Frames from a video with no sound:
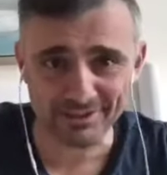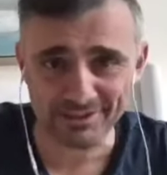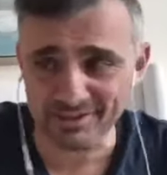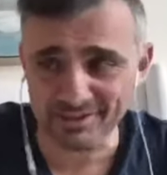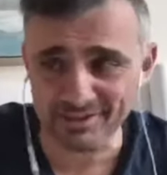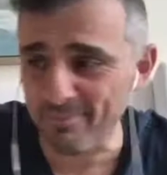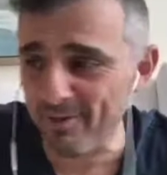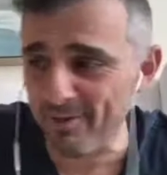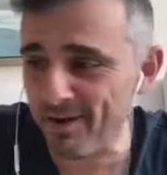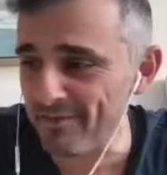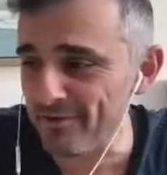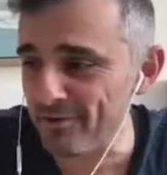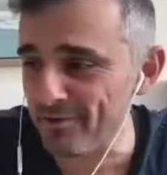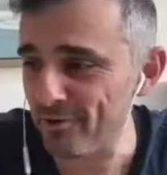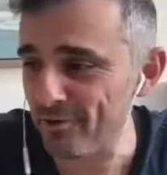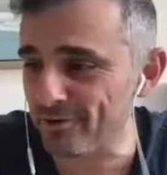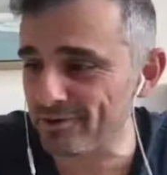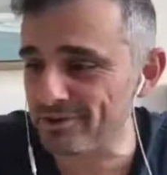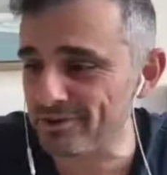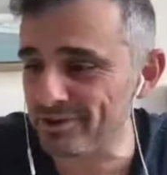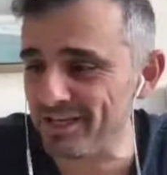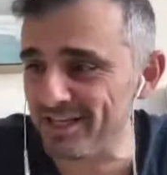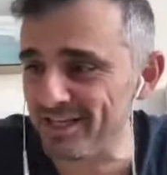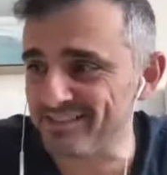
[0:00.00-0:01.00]
to buy the New
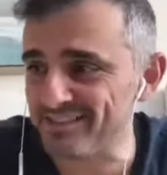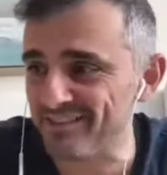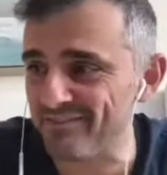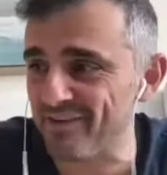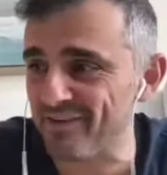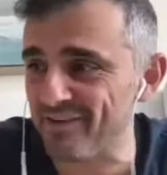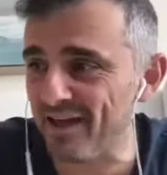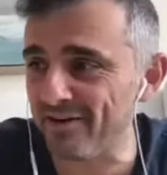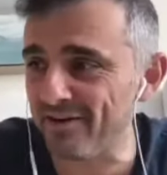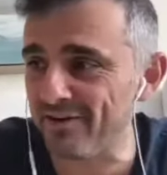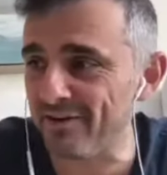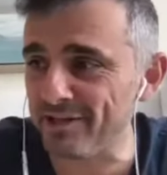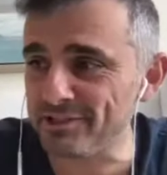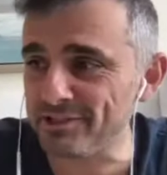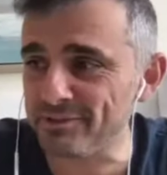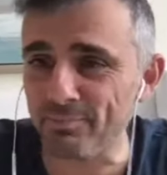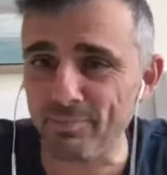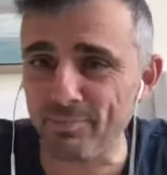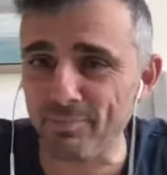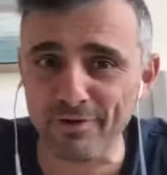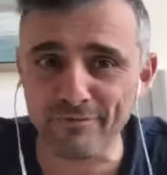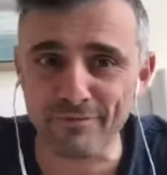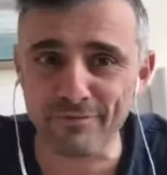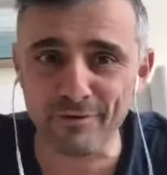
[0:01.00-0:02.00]
York Jets, I've got a nice
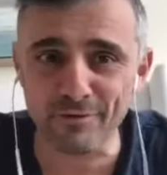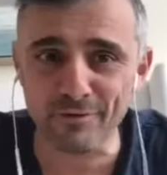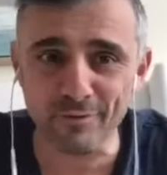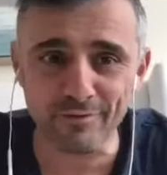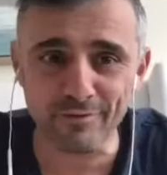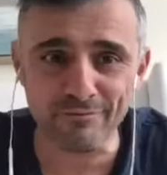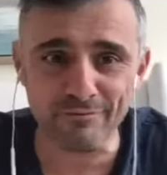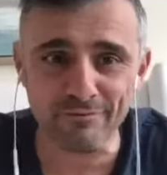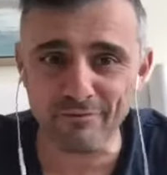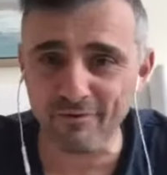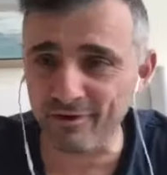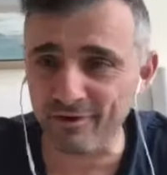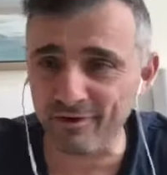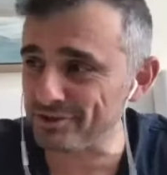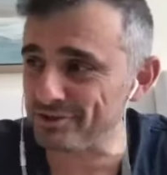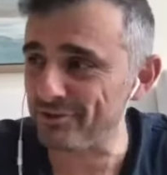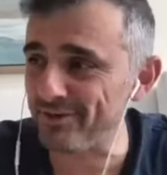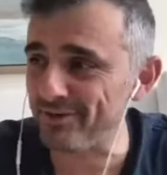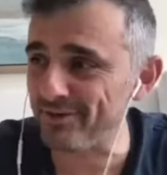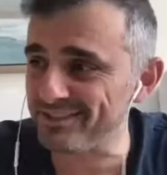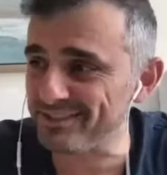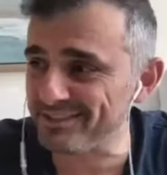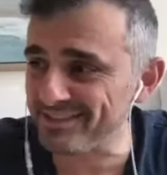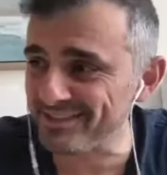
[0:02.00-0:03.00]
preview of
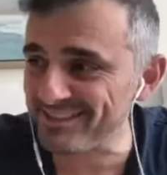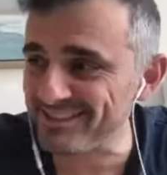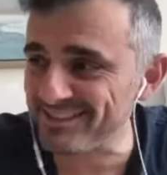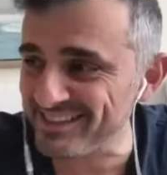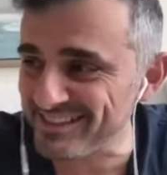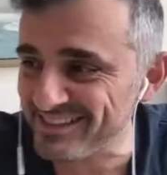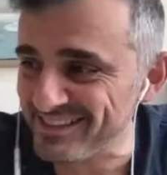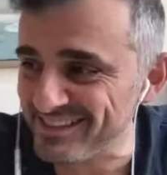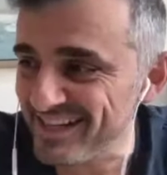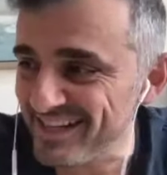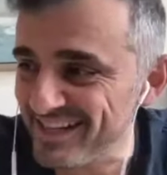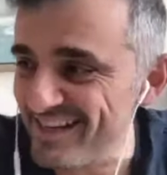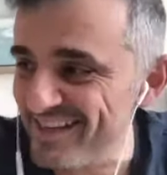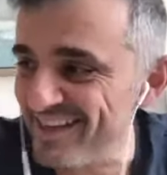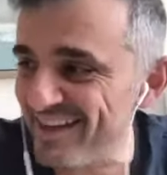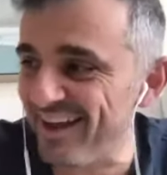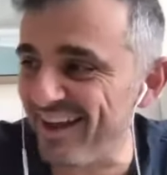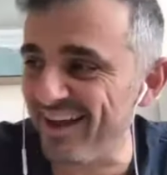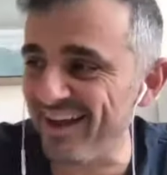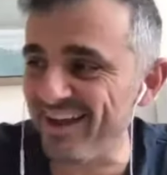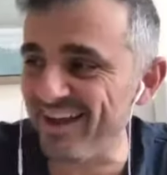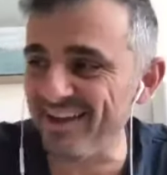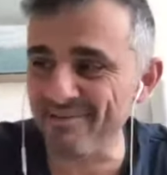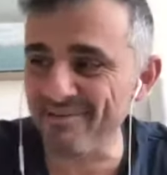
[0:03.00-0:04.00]
frustrations in
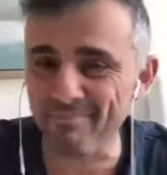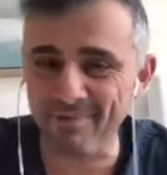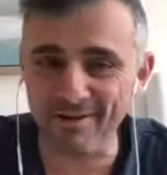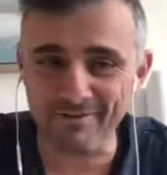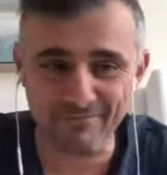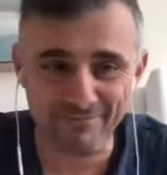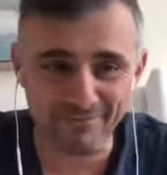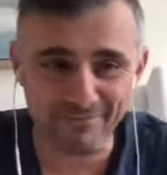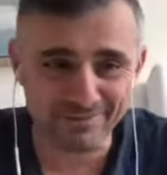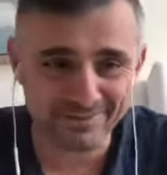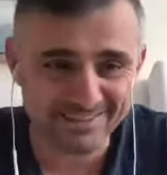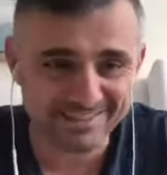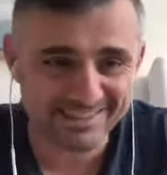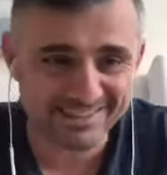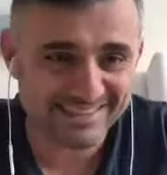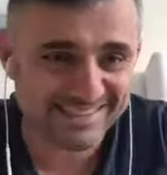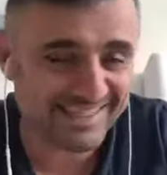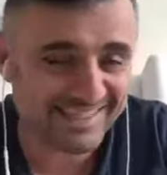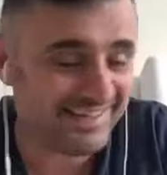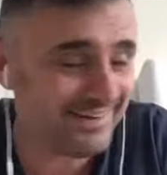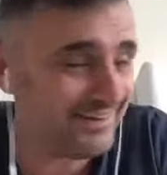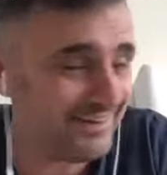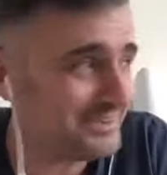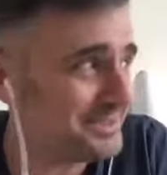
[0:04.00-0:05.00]
my first
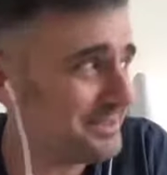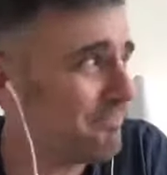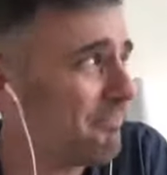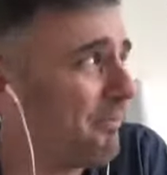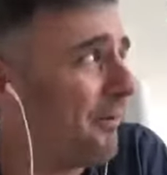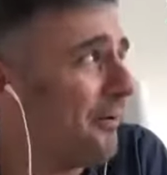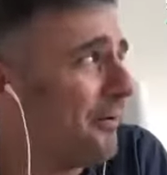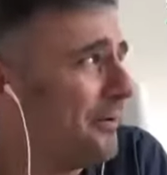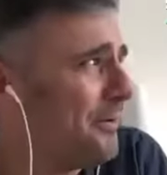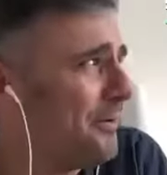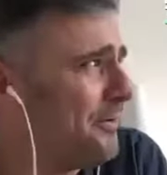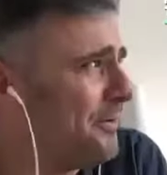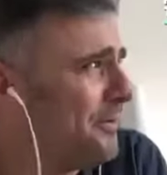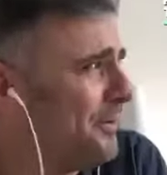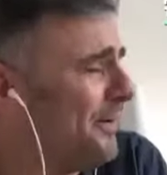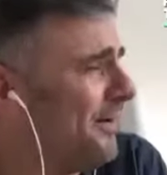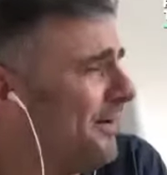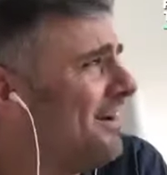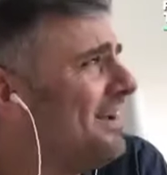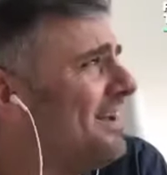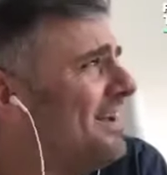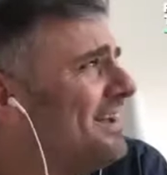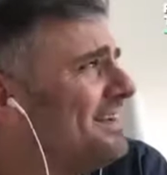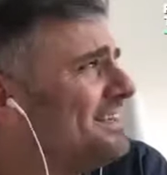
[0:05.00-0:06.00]
season here as a part owner.